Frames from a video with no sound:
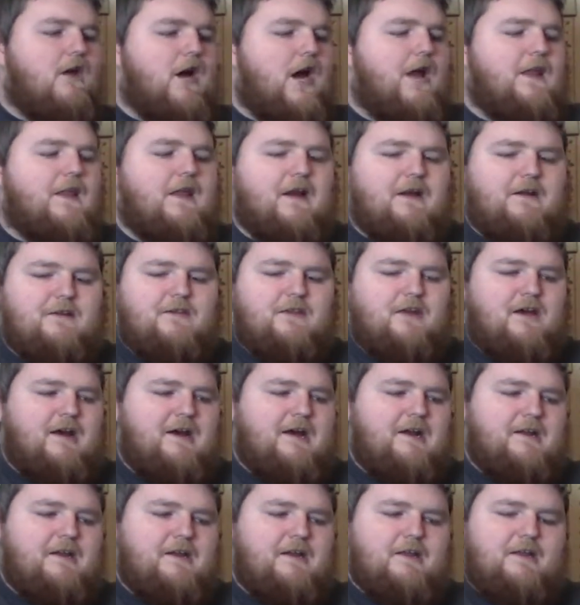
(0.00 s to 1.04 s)
I like the
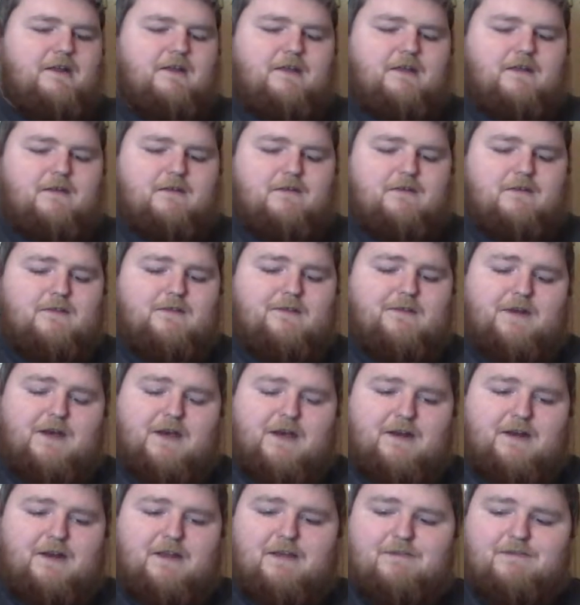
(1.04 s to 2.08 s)
idea
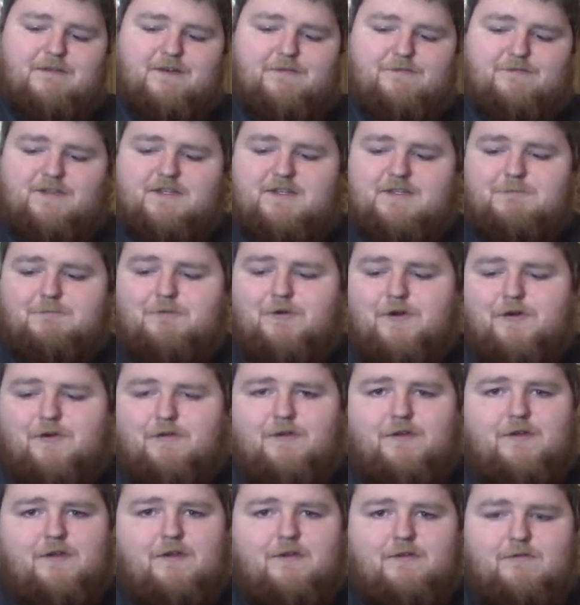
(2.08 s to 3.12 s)
that even if this printer
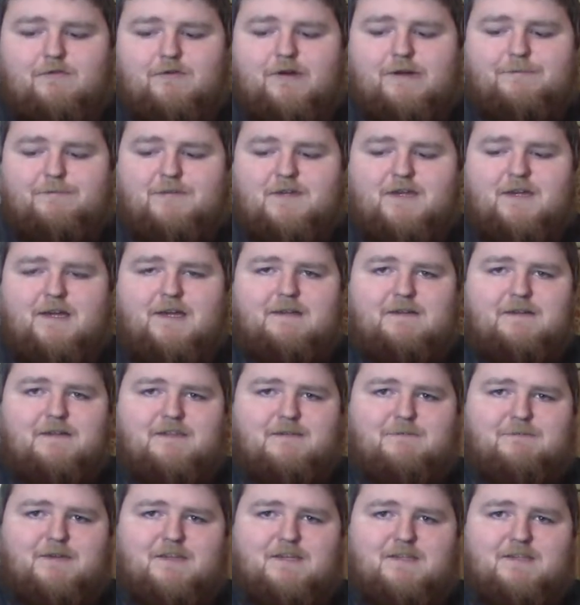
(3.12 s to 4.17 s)
couldn't replicate
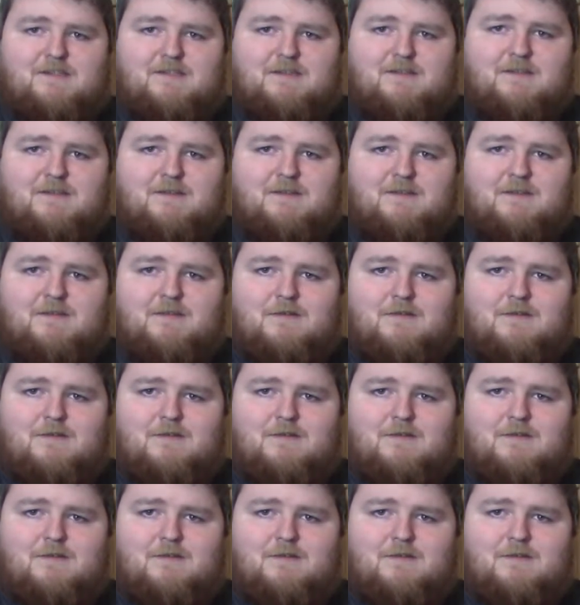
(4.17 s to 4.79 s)
these pieces,